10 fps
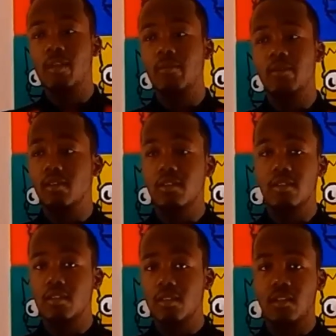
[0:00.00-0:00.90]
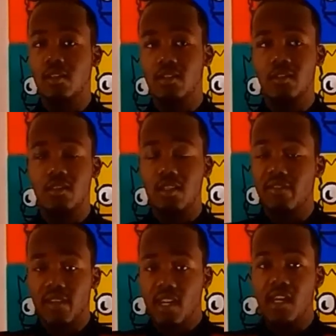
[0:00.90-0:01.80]
be able to
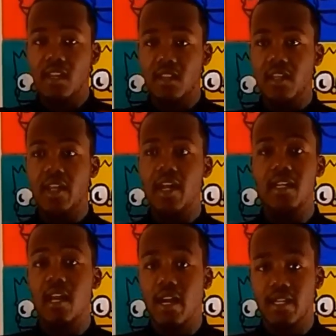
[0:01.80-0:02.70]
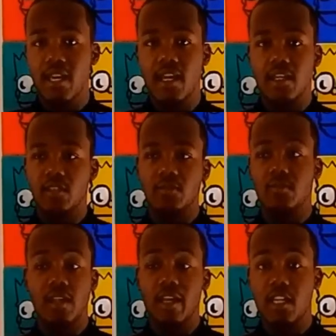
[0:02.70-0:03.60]
even hit. Like, I
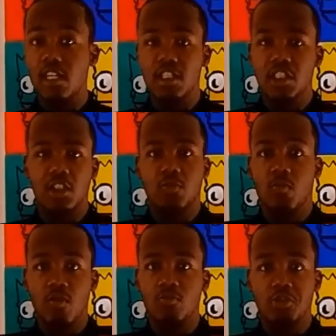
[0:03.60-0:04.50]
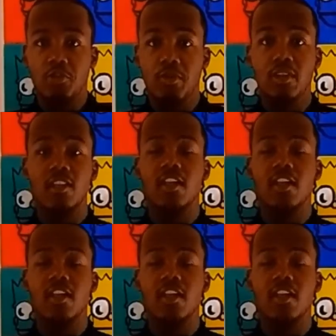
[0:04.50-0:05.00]
can't, like, he just won't do it.